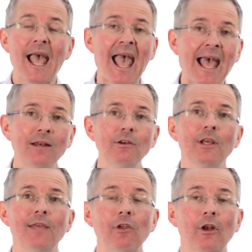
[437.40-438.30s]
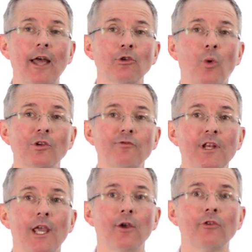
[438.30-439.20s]
And if you'd like to watch
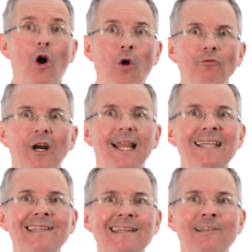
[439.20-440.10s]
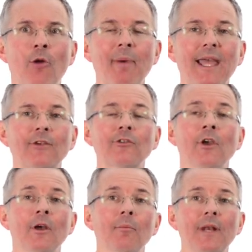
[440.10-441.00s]
videos on related topics,
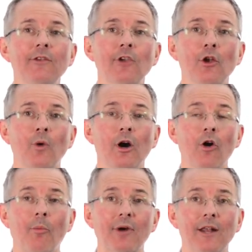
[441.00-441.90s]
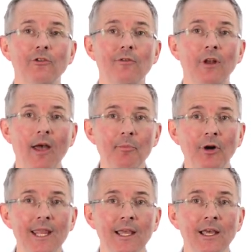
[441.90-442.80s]
please go to our comprehensive
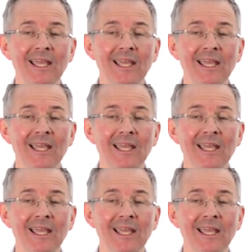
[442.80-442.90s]
library,